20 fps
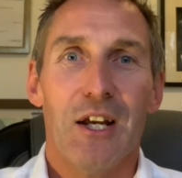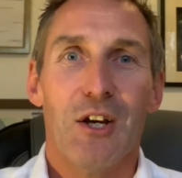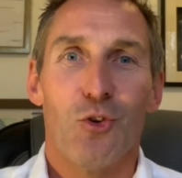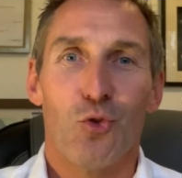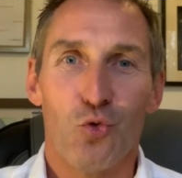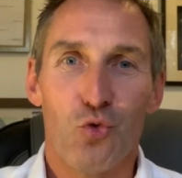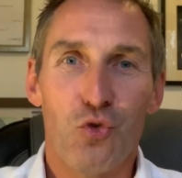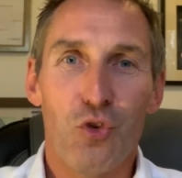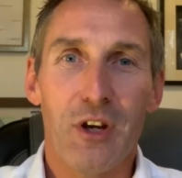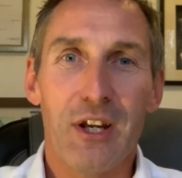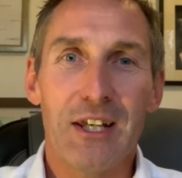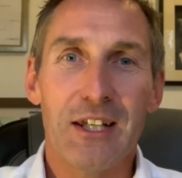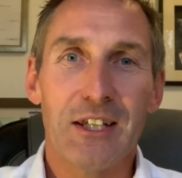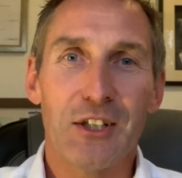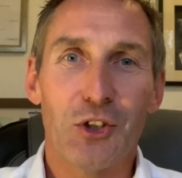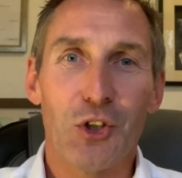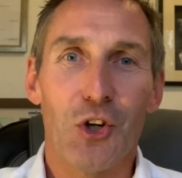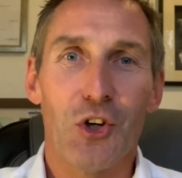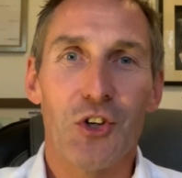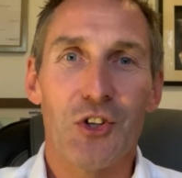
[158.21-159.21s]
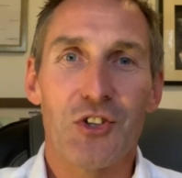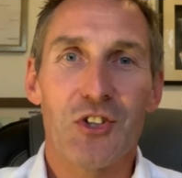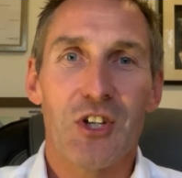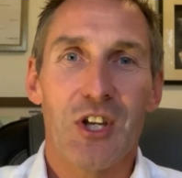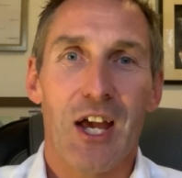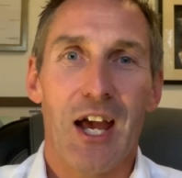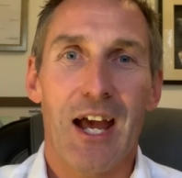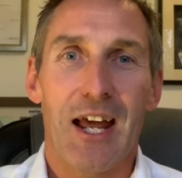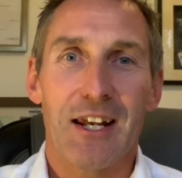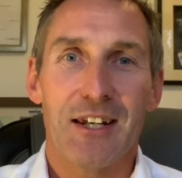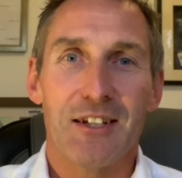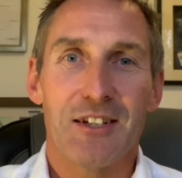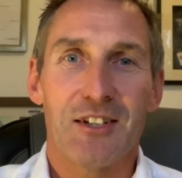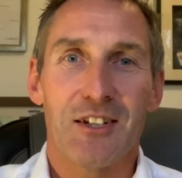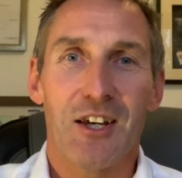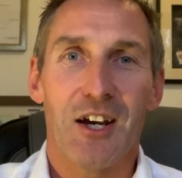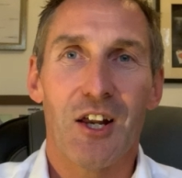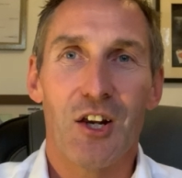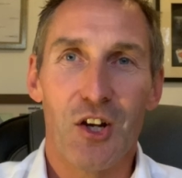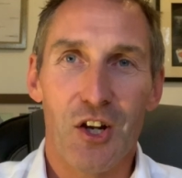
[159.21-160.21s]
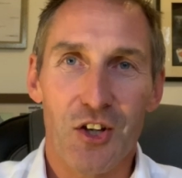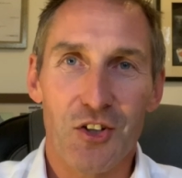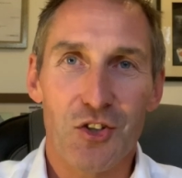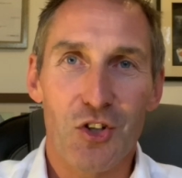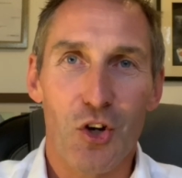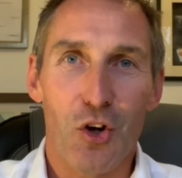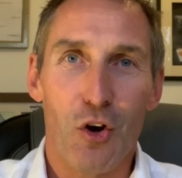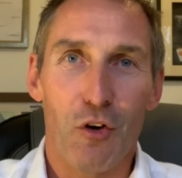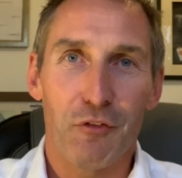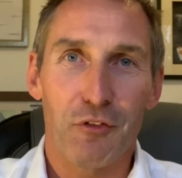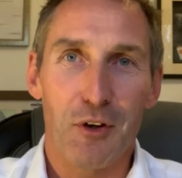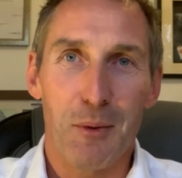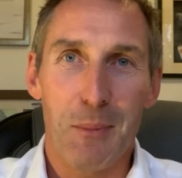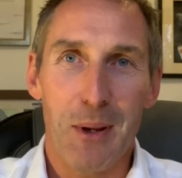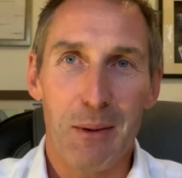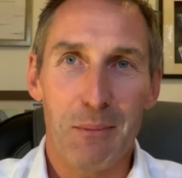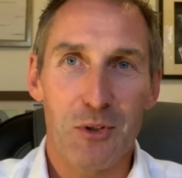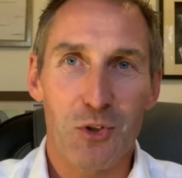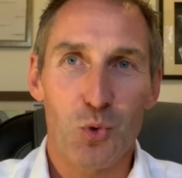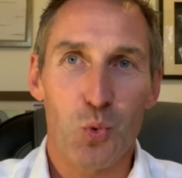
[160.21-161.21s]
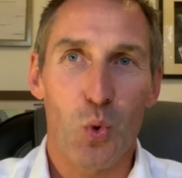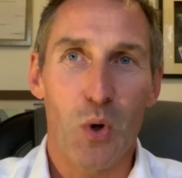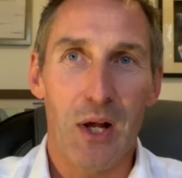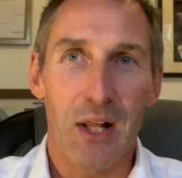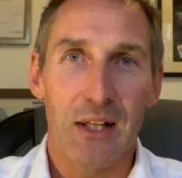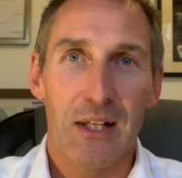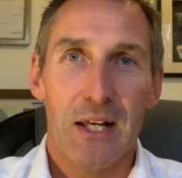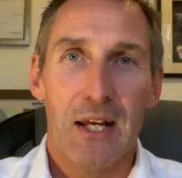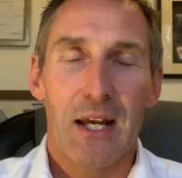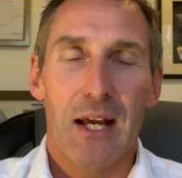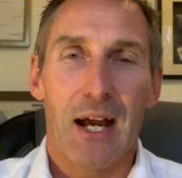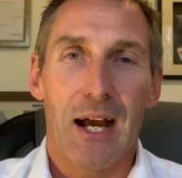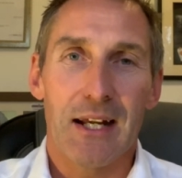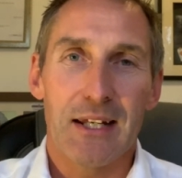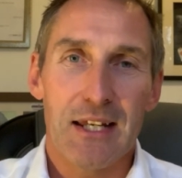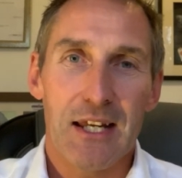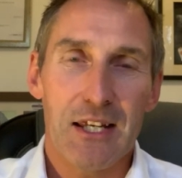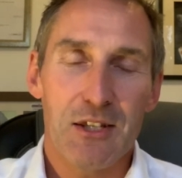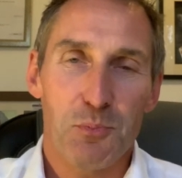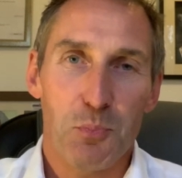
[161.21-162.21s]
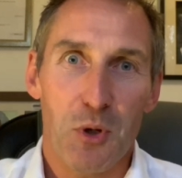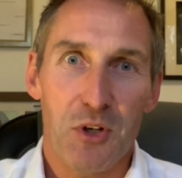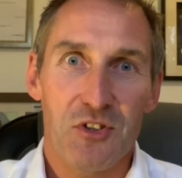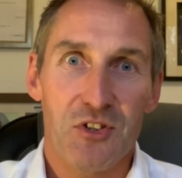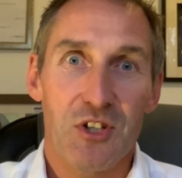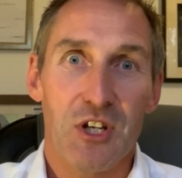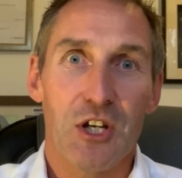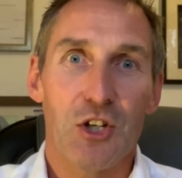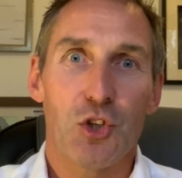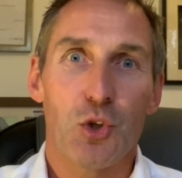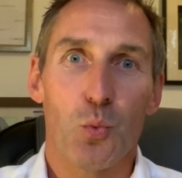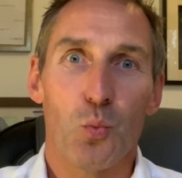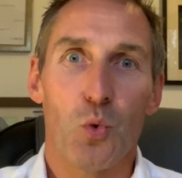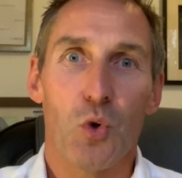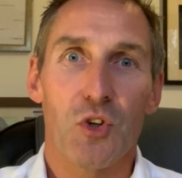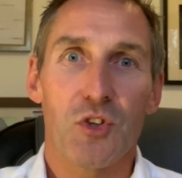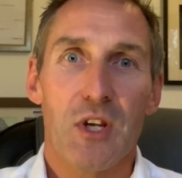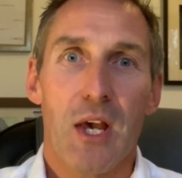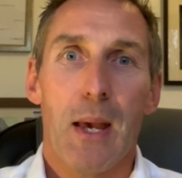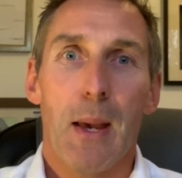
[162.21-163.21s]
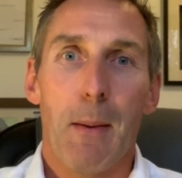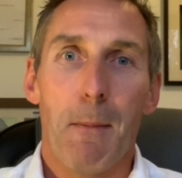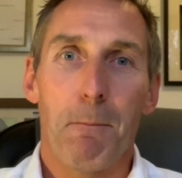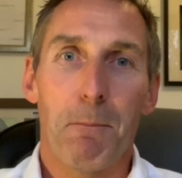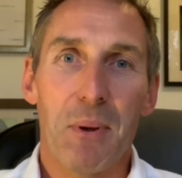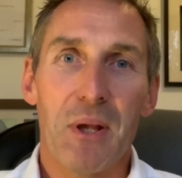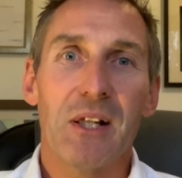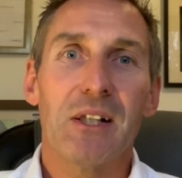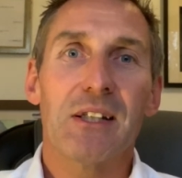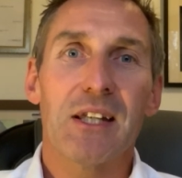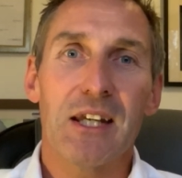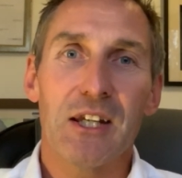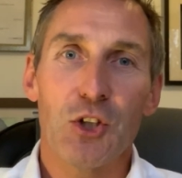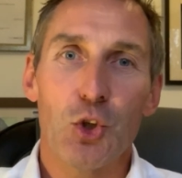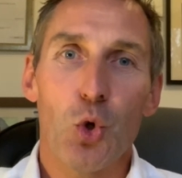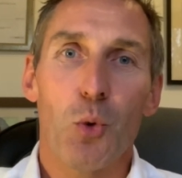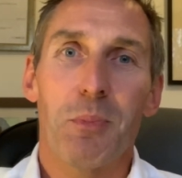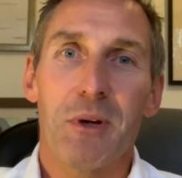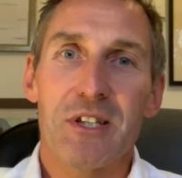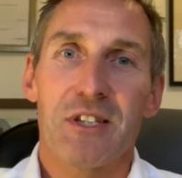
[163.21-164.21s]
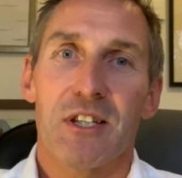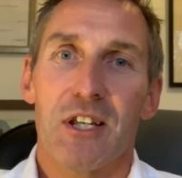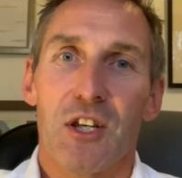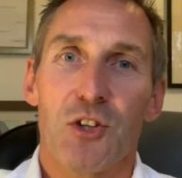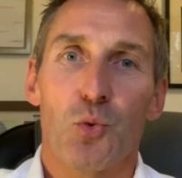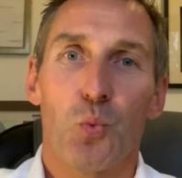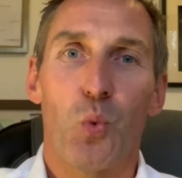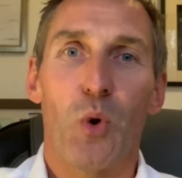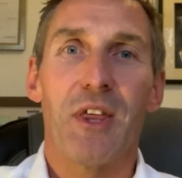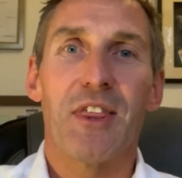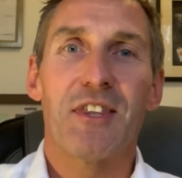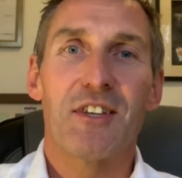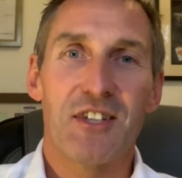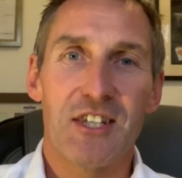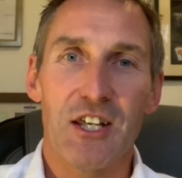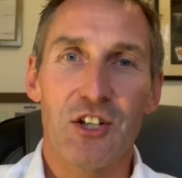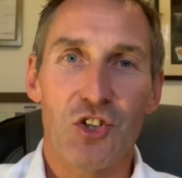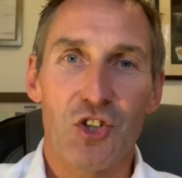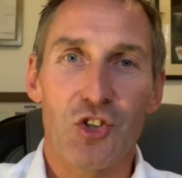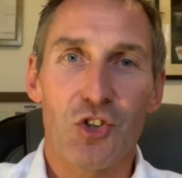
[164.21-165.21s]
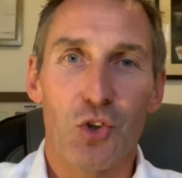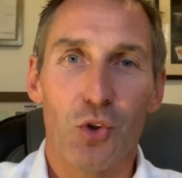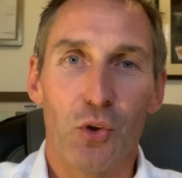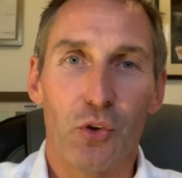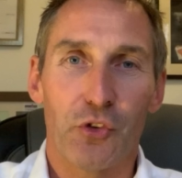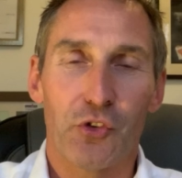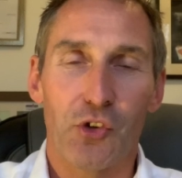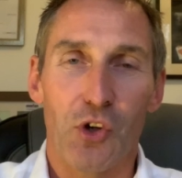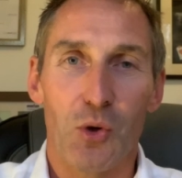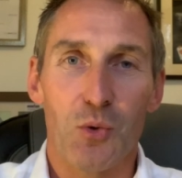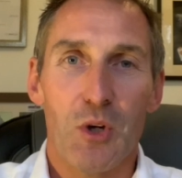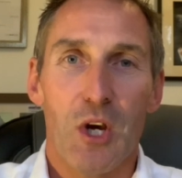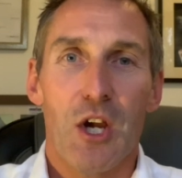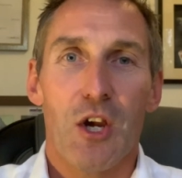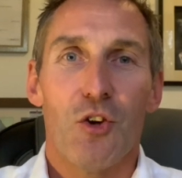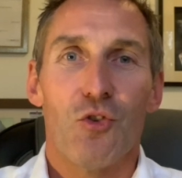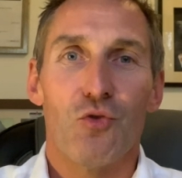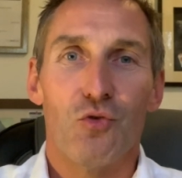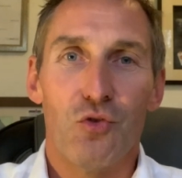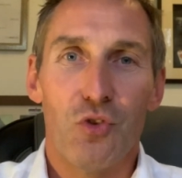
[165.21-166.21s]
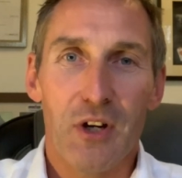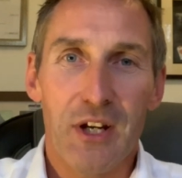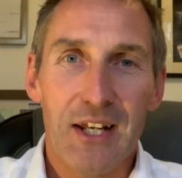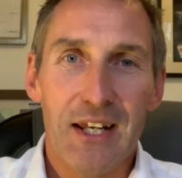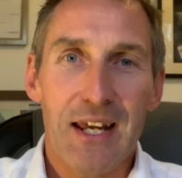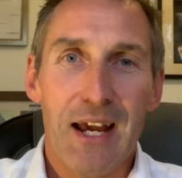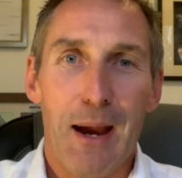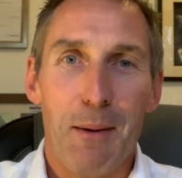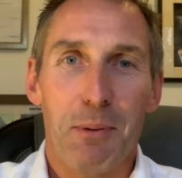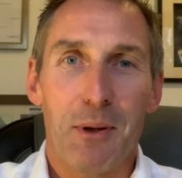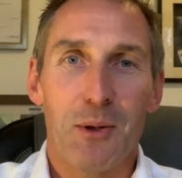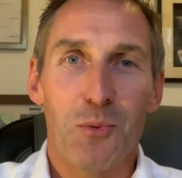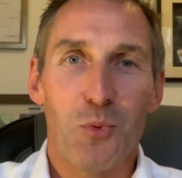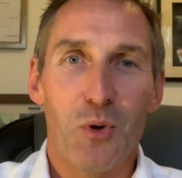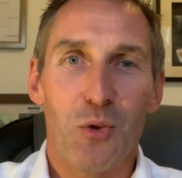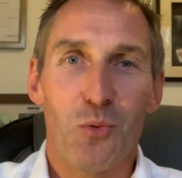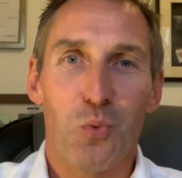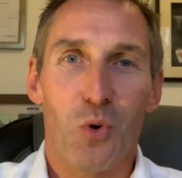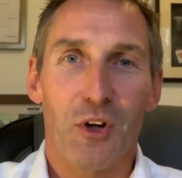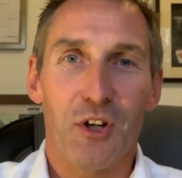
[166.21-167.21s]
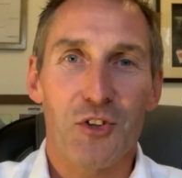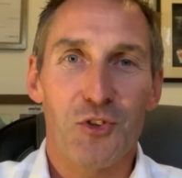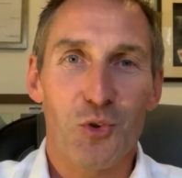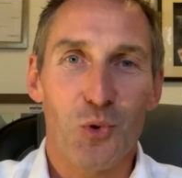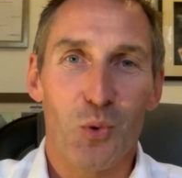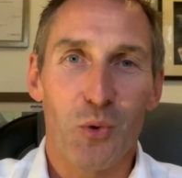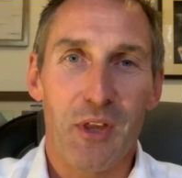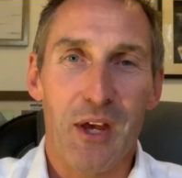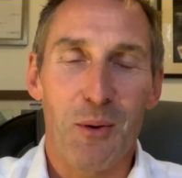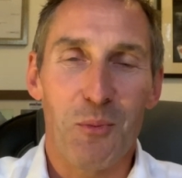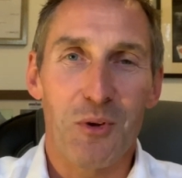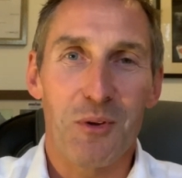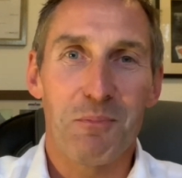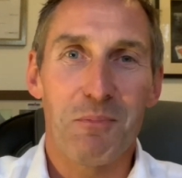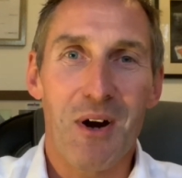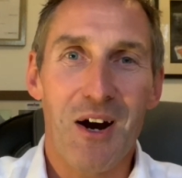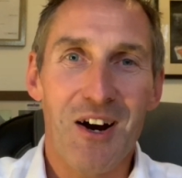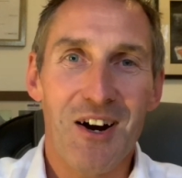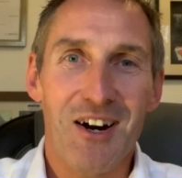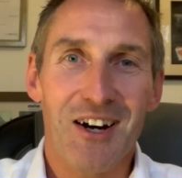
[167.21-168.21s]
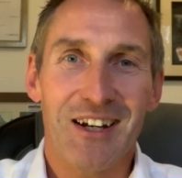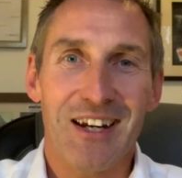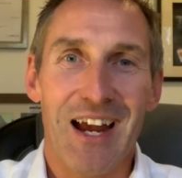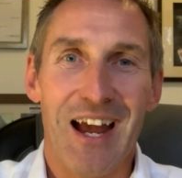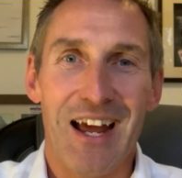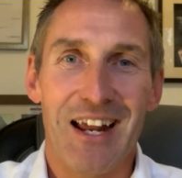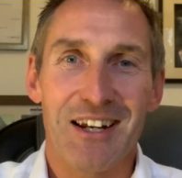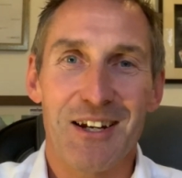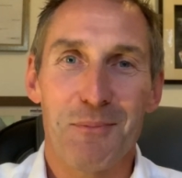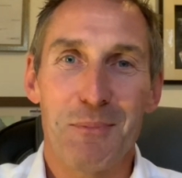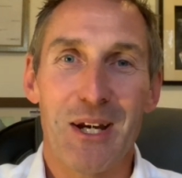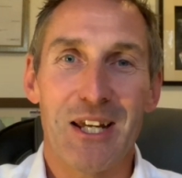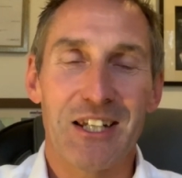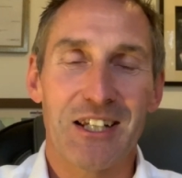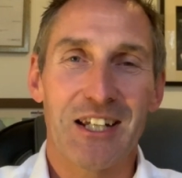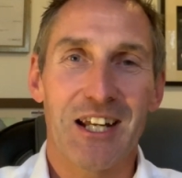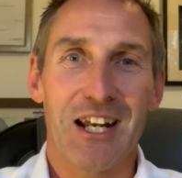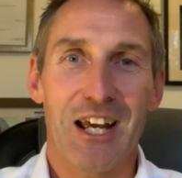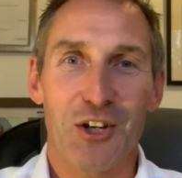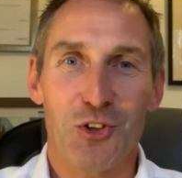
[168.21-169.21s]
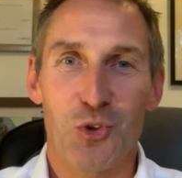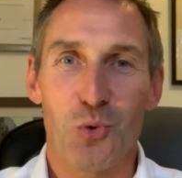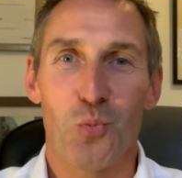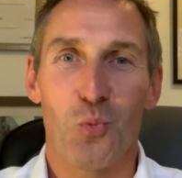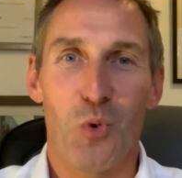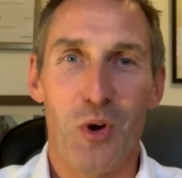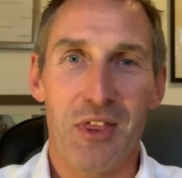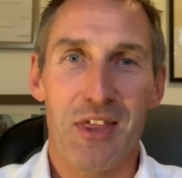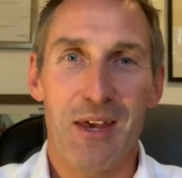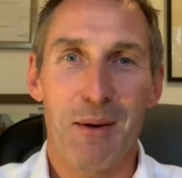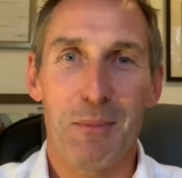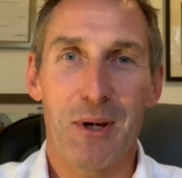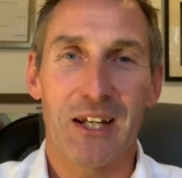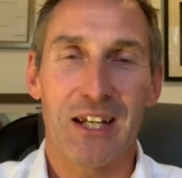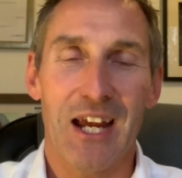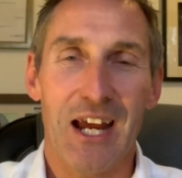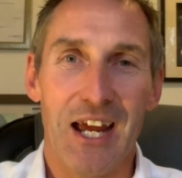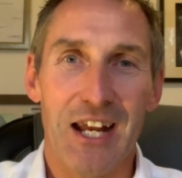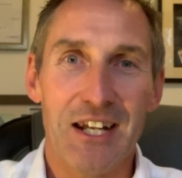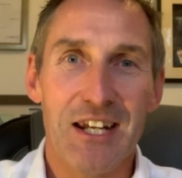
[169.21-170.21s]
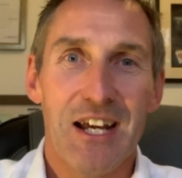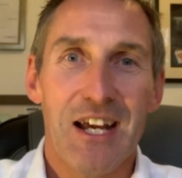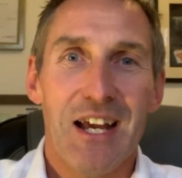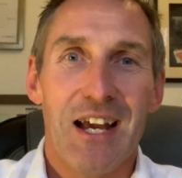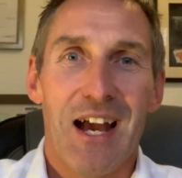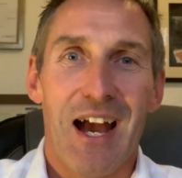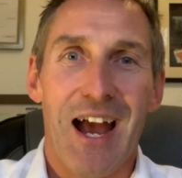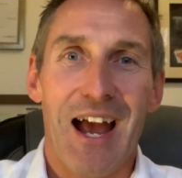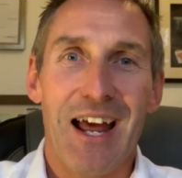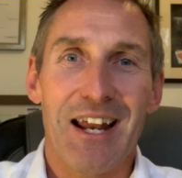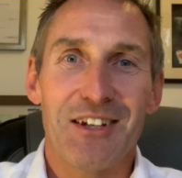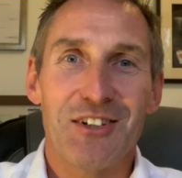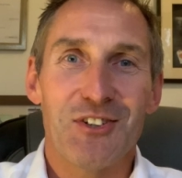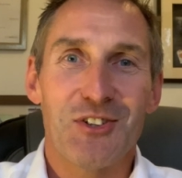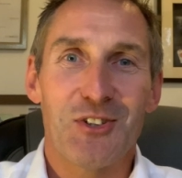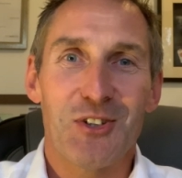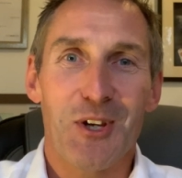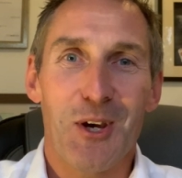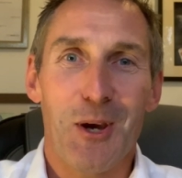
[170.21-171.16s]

Really good, and learned a lot from him as well. And his presentation was building your business with digital. So really happy with what I saw there with Mark, and I made a connection with him again, and